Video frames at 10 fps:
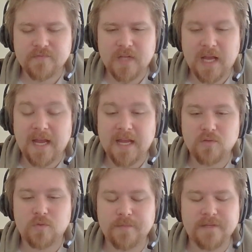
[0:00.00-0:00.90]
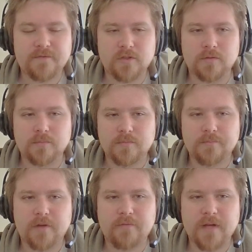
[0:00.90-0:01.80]
Our hand will be full,
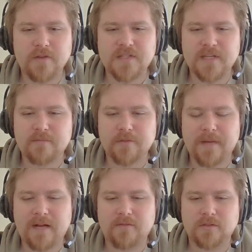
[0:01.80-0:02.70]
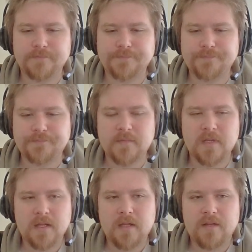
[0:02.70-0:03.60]
but if we don't see Blue Marble,
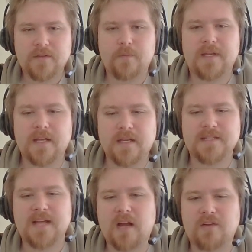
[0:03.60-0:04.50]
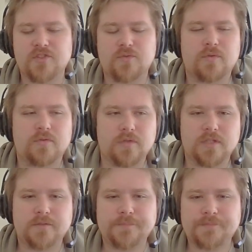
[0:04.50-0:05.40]
then we can Kazaar and Squirrel Girl.